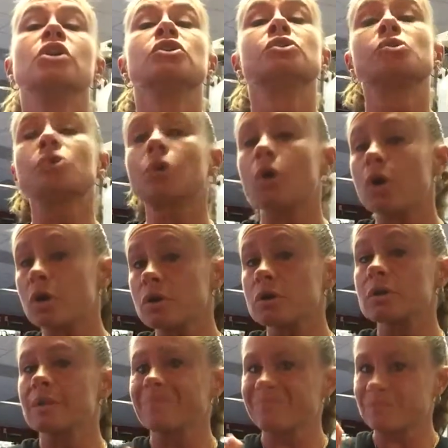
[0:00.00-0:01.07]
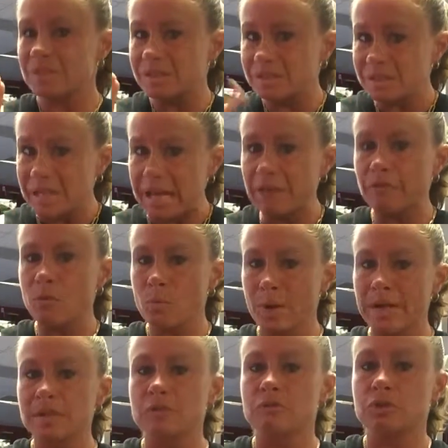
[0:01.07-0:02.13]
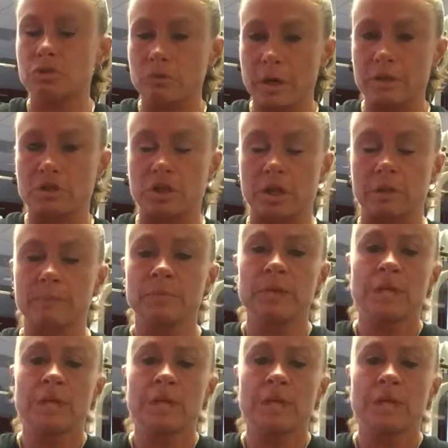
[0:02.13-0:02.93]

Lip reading: So there are safe ways of stretching.